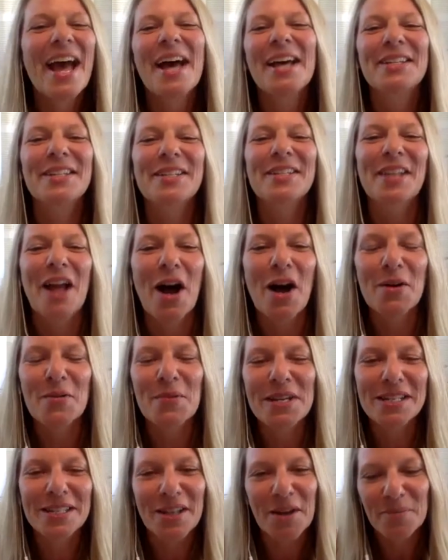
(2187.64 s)
Just
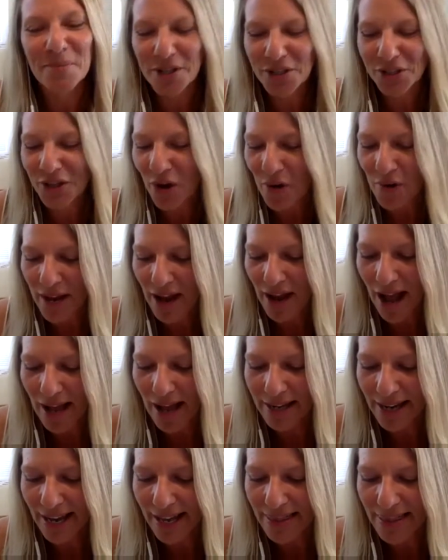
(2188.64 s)
always so much going
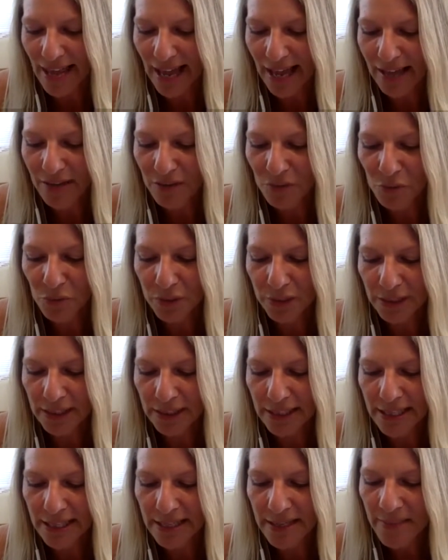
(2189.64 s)
on. And that
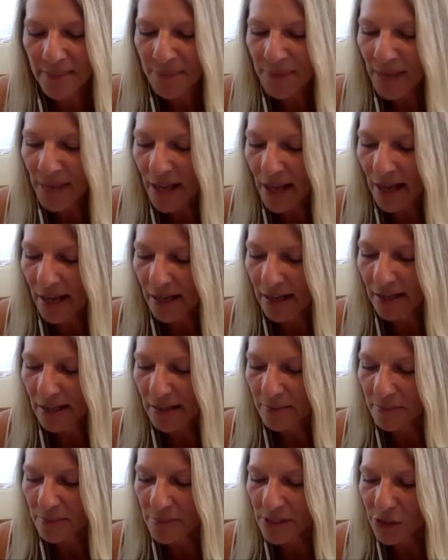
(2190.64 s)
really,
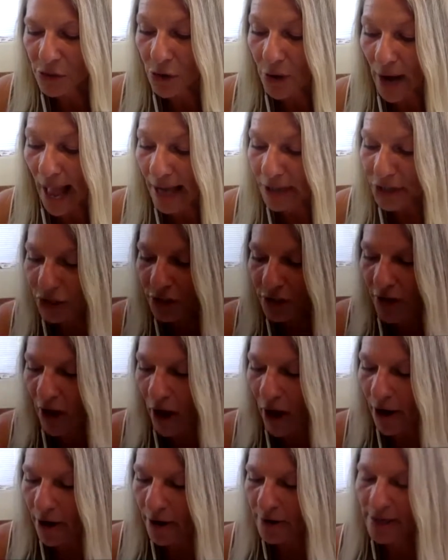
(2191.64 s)
so your action
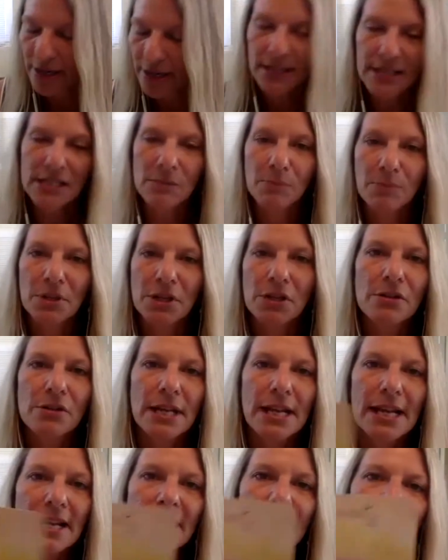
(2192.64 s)
card is
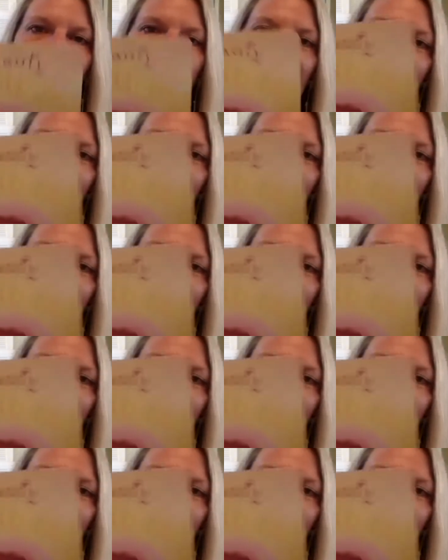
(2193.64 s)
beauty,